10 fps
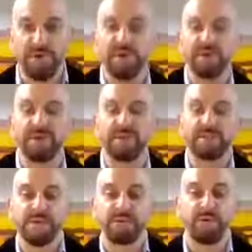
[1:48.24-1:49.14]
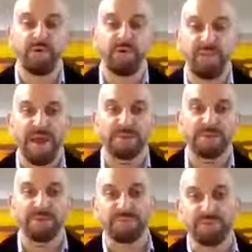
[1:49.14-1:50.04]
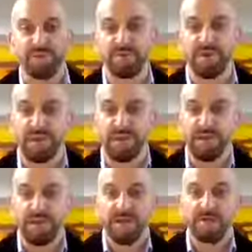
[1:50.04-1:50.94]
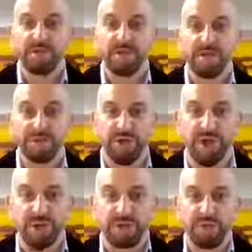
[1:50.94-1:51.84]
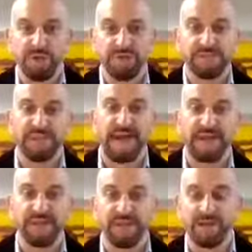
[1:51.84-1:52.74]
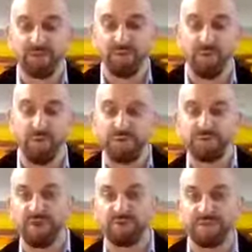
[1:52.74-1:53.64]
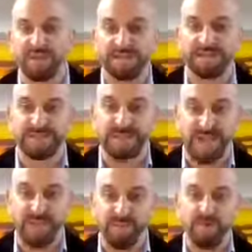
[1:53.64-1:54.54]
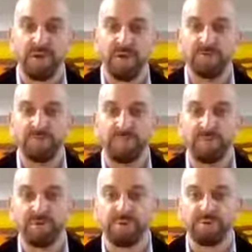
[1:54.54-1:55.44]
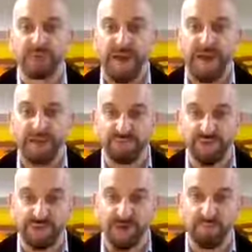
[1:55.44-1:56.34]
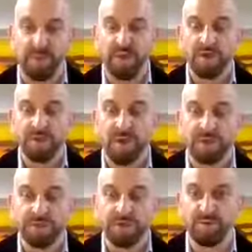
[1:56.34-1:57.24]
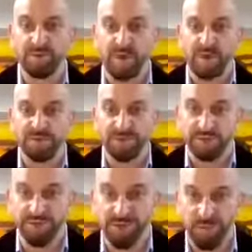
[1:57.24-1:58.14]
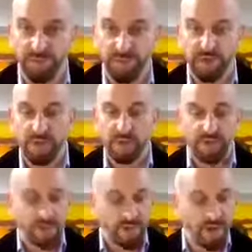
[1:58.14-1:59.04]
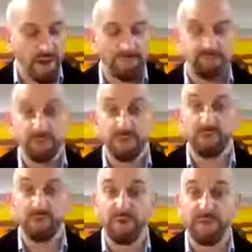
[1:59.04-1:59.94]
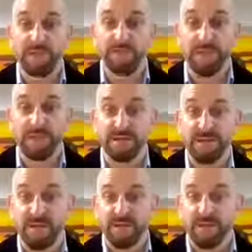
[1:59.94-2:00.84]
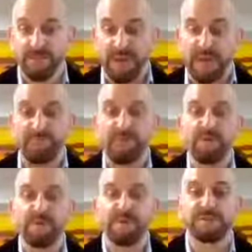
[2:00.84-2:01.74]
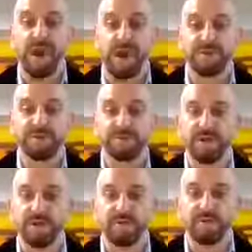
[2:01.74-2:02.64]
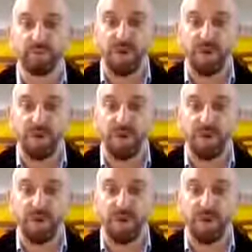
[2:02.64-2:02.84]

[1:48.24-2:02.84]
Ian is capable of managing the community and doing a good job designing a reward structure that's sustainable so people enjoy passive income long-term, not short-term. So with that said, the platform is the heart of the